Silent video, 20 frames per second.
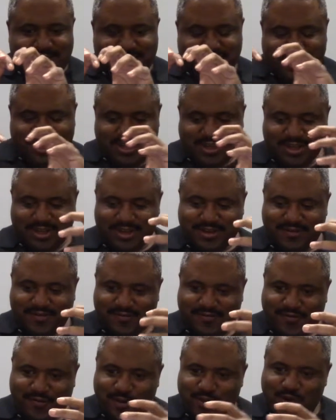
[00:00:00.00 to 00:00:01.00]
the
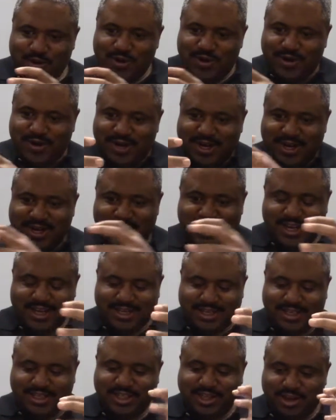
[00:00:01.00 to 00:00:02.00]
four
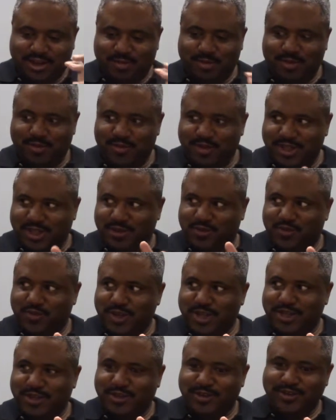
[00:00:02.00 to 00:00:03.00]
connected cherubim with the
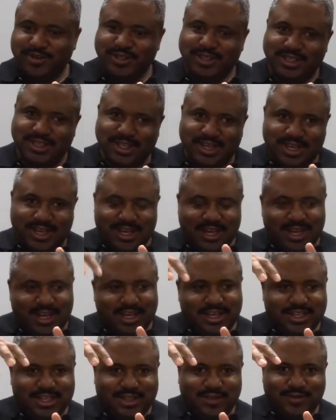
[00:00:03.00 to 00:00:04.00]
wheels
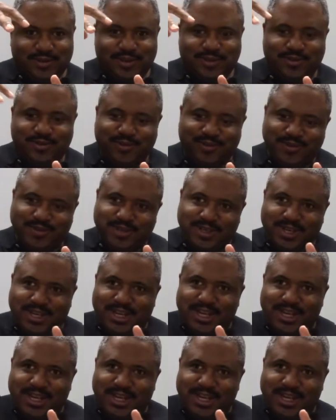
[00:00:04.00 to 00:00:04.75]
and his throne,